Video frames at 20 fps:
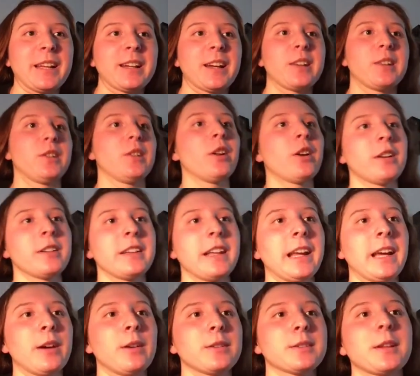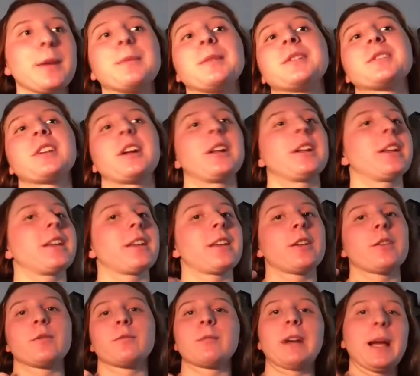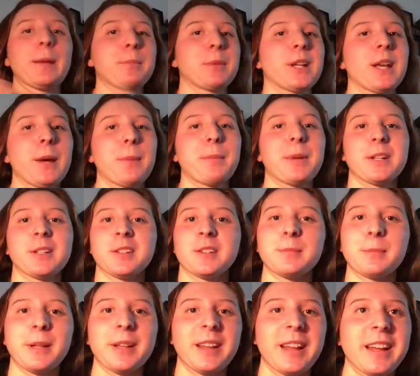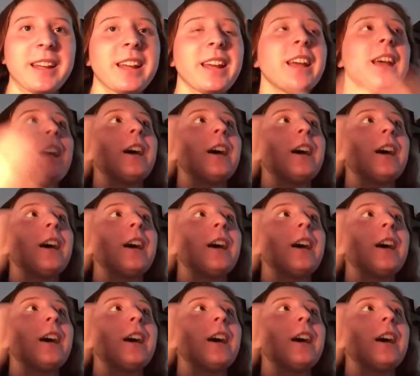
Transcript: kind of long now, so I'm just kind of wrap it up and just be like,